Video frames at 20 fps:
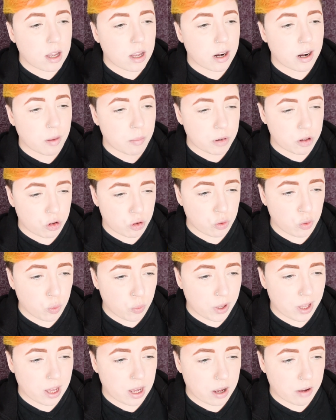Number two,
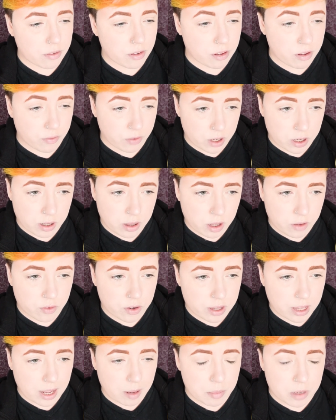we have severe
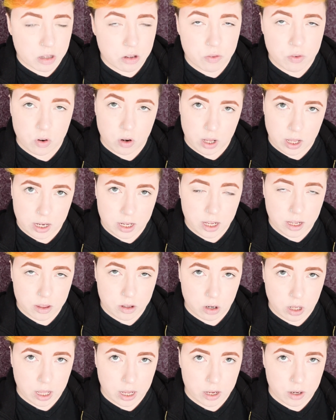liver damage for any
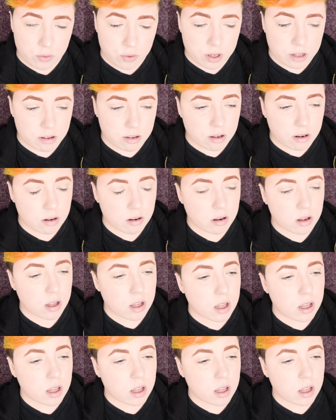underlying reason.